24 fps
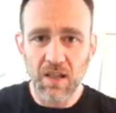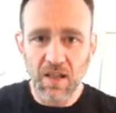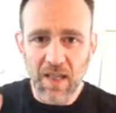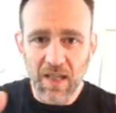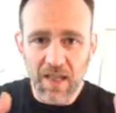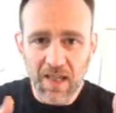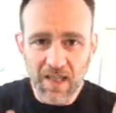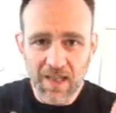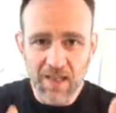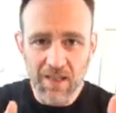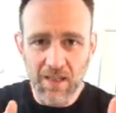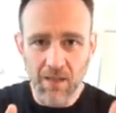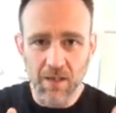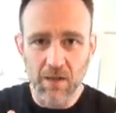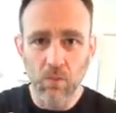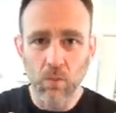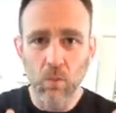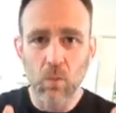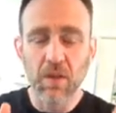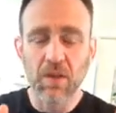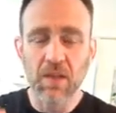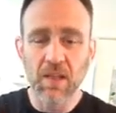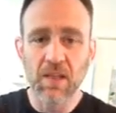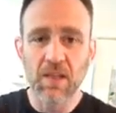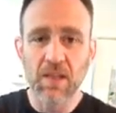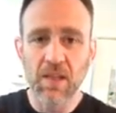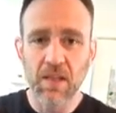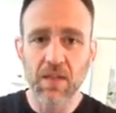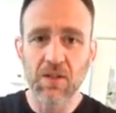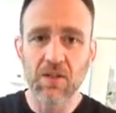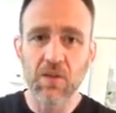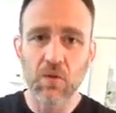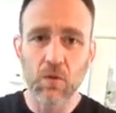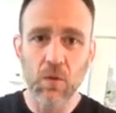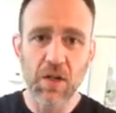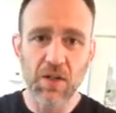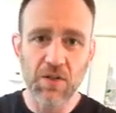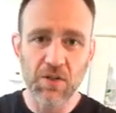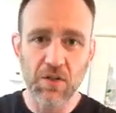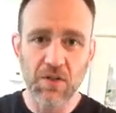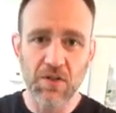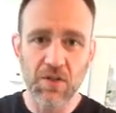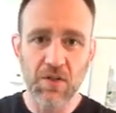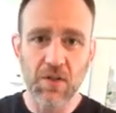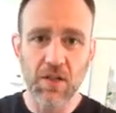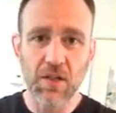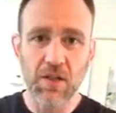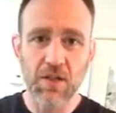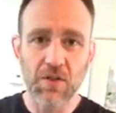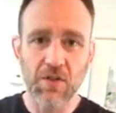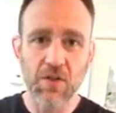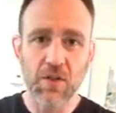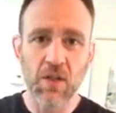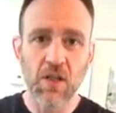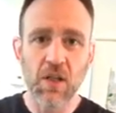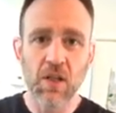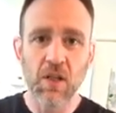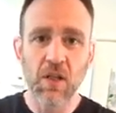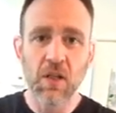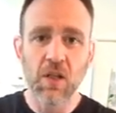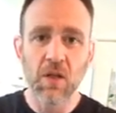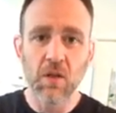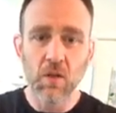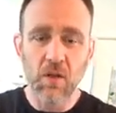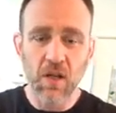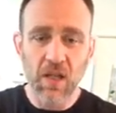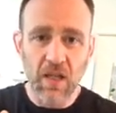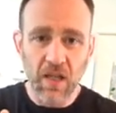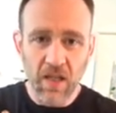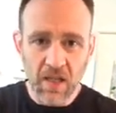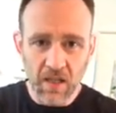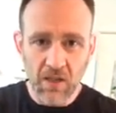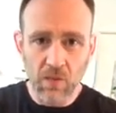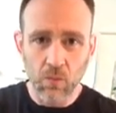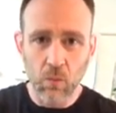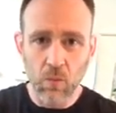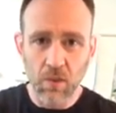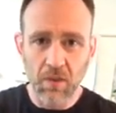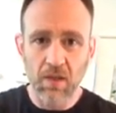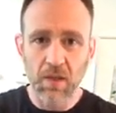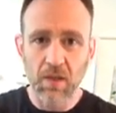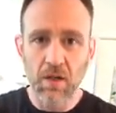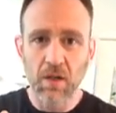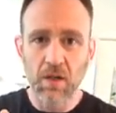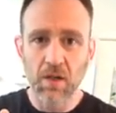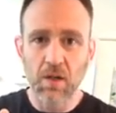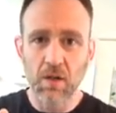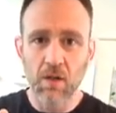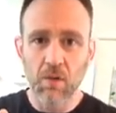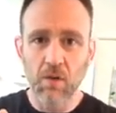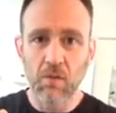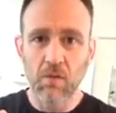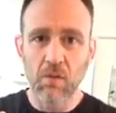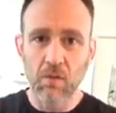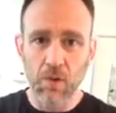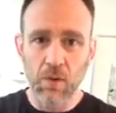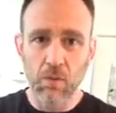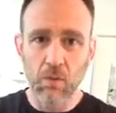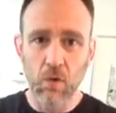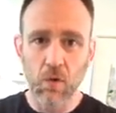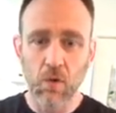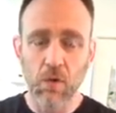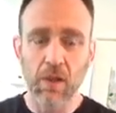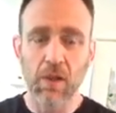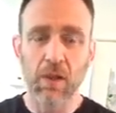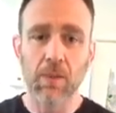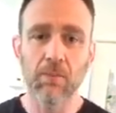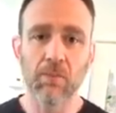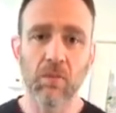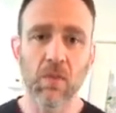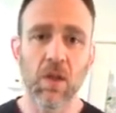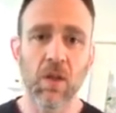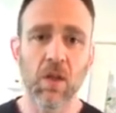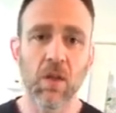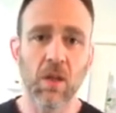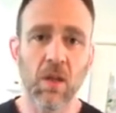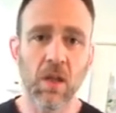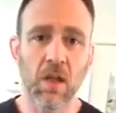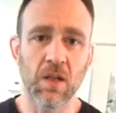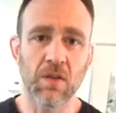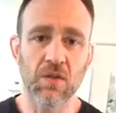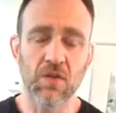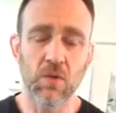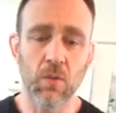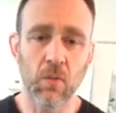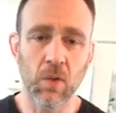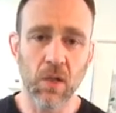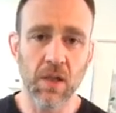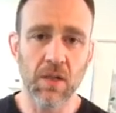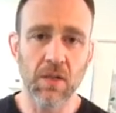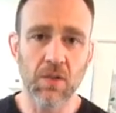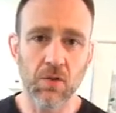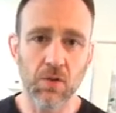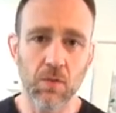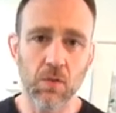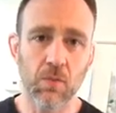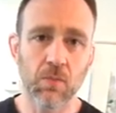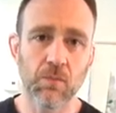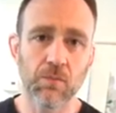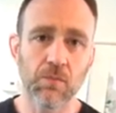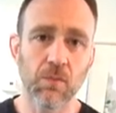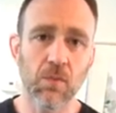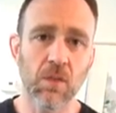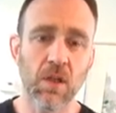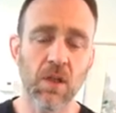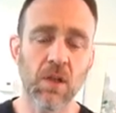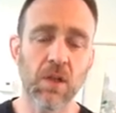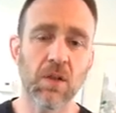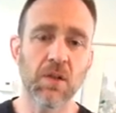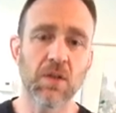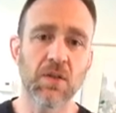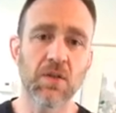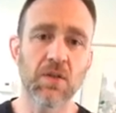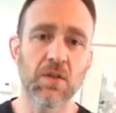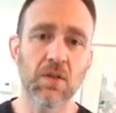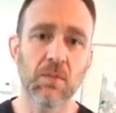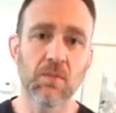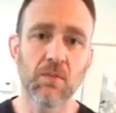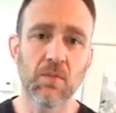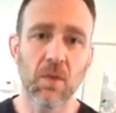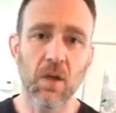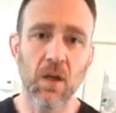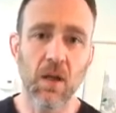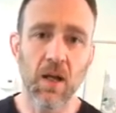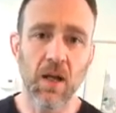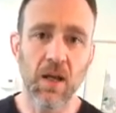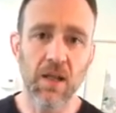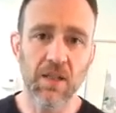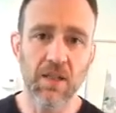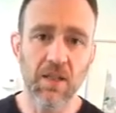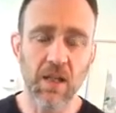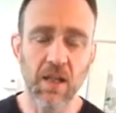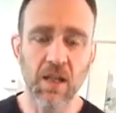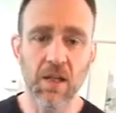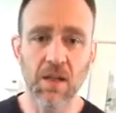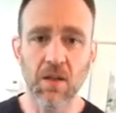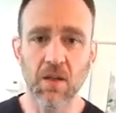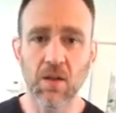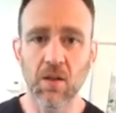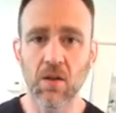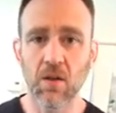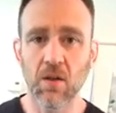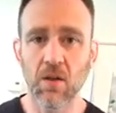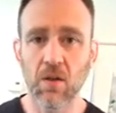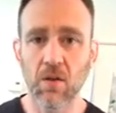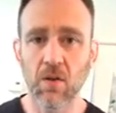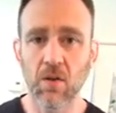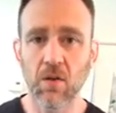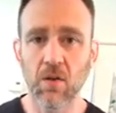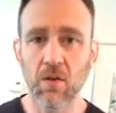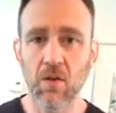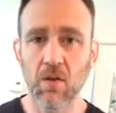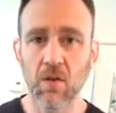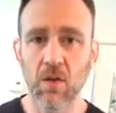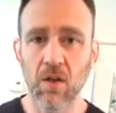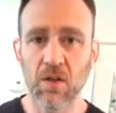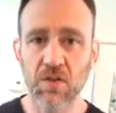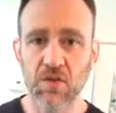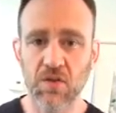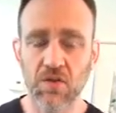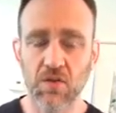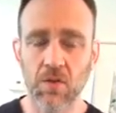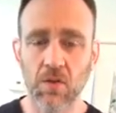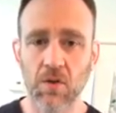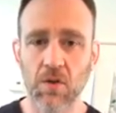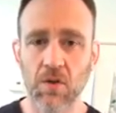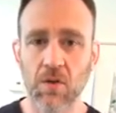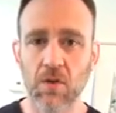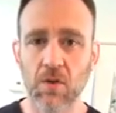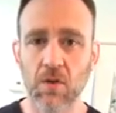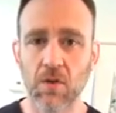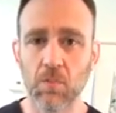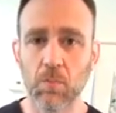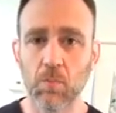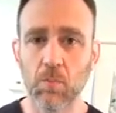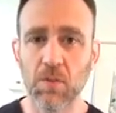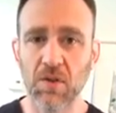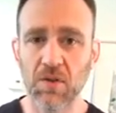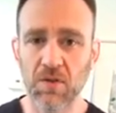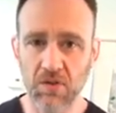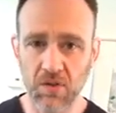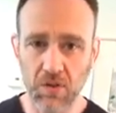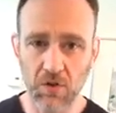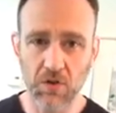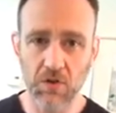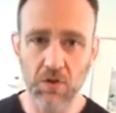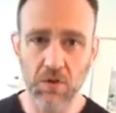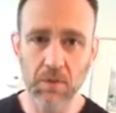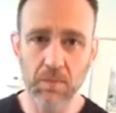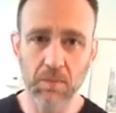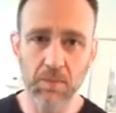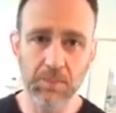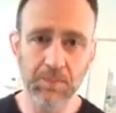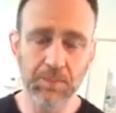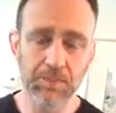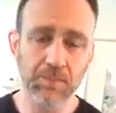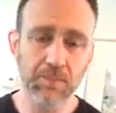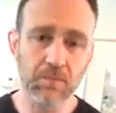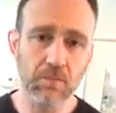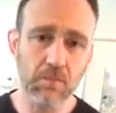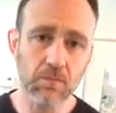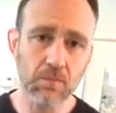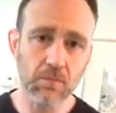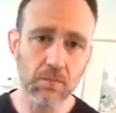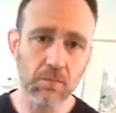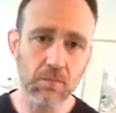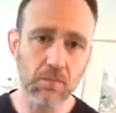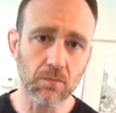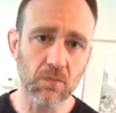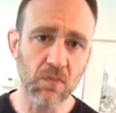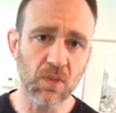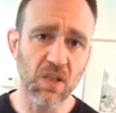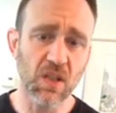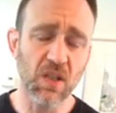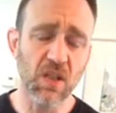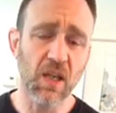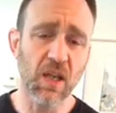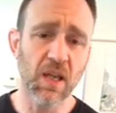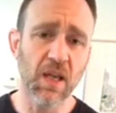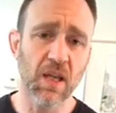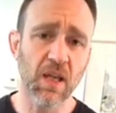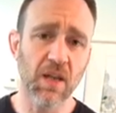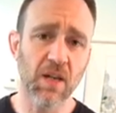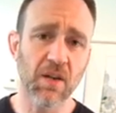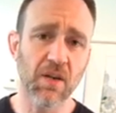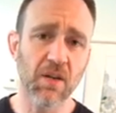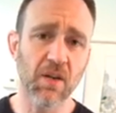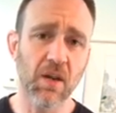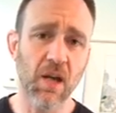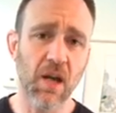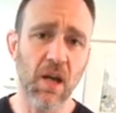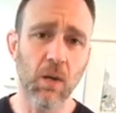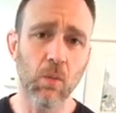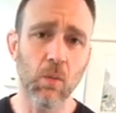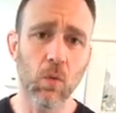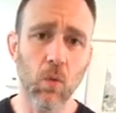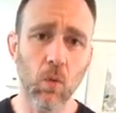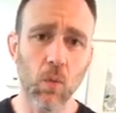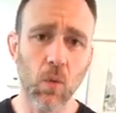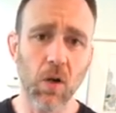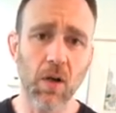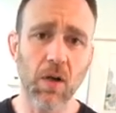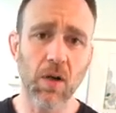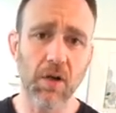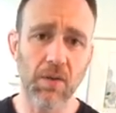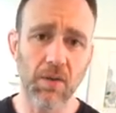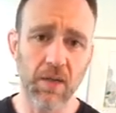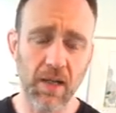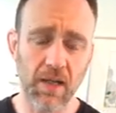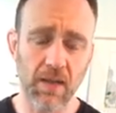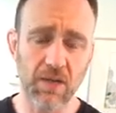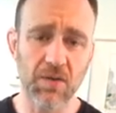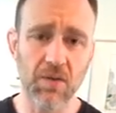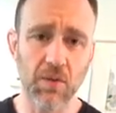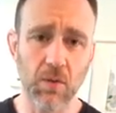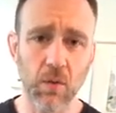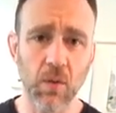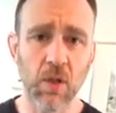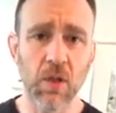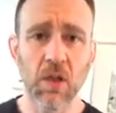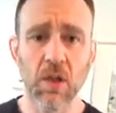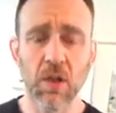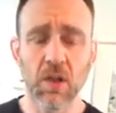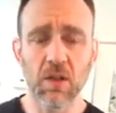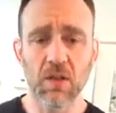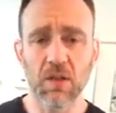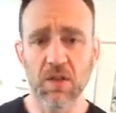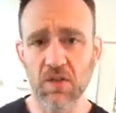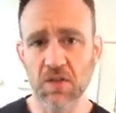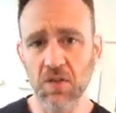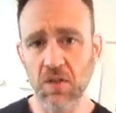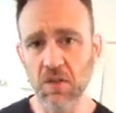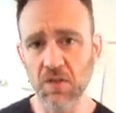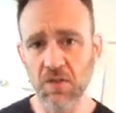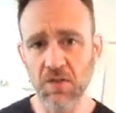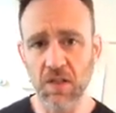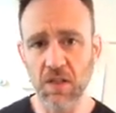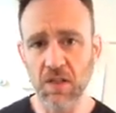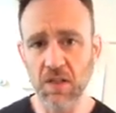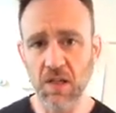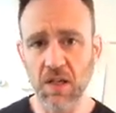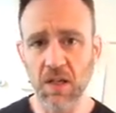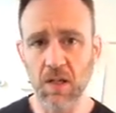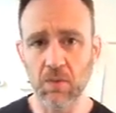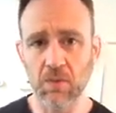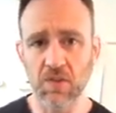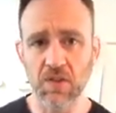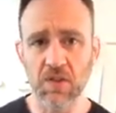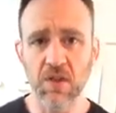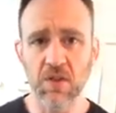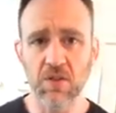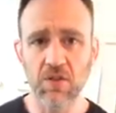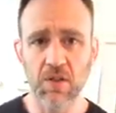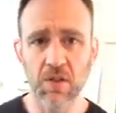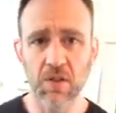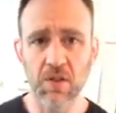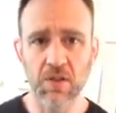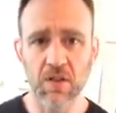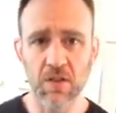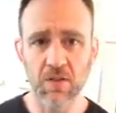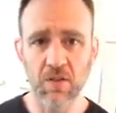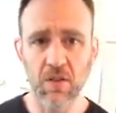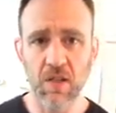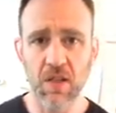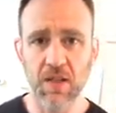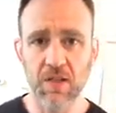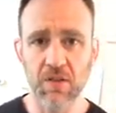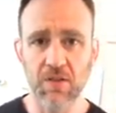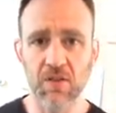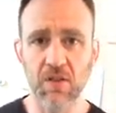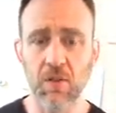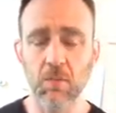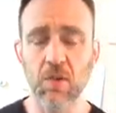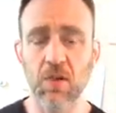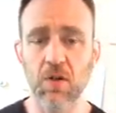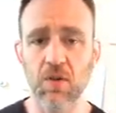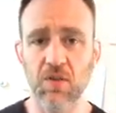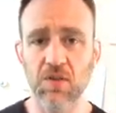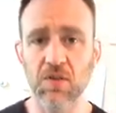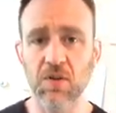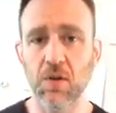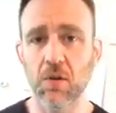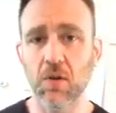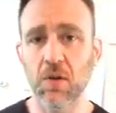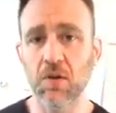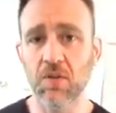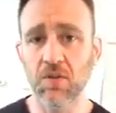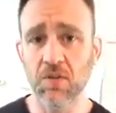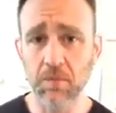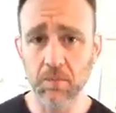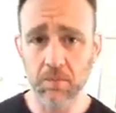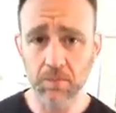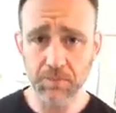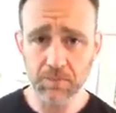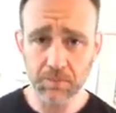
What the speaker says: hidden within the integration stage, hidden within free rolling. And so what I do is I take a certain position and I will work on that. So the skill set that I was teaching on this last seminar series,